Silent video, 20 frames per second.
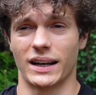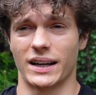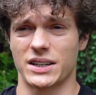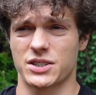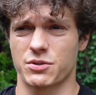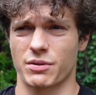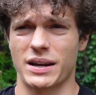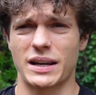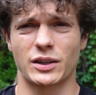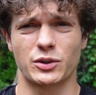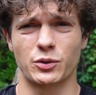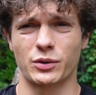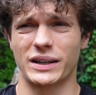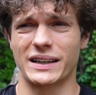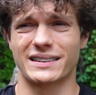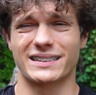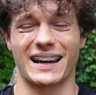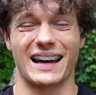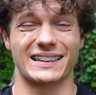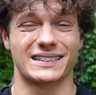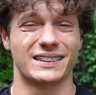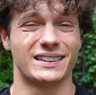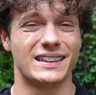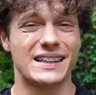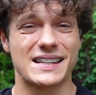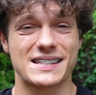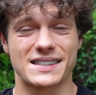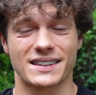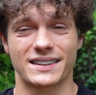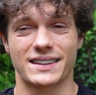trying to hit at
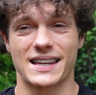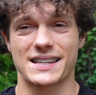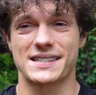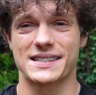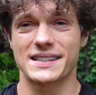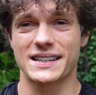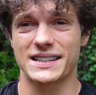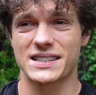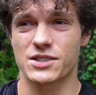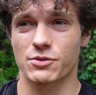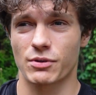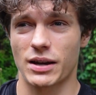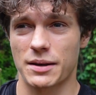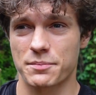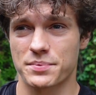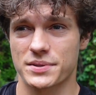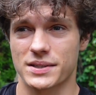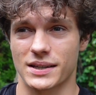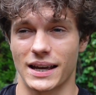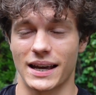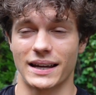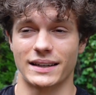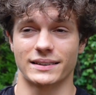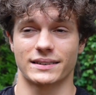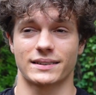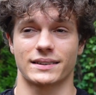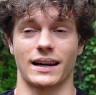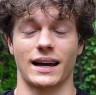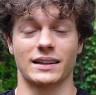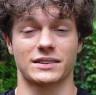least the 6 reps and
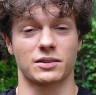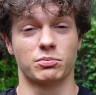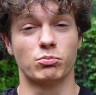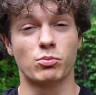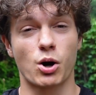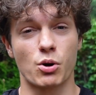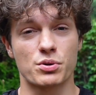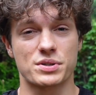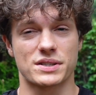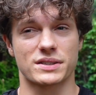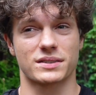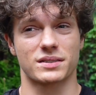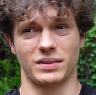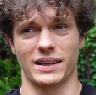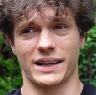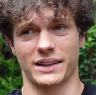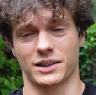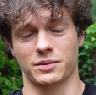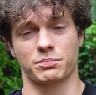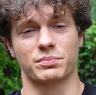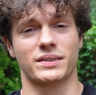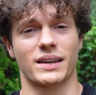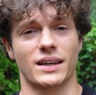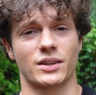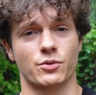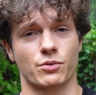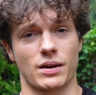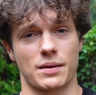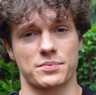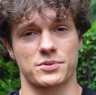at most like
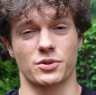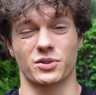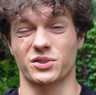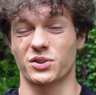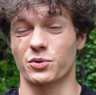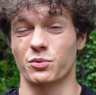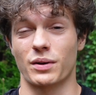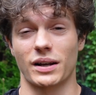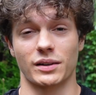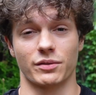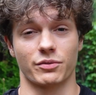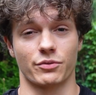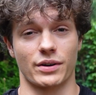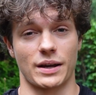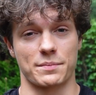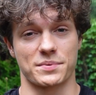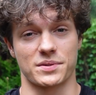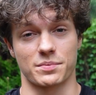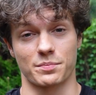10 reps or 12 reps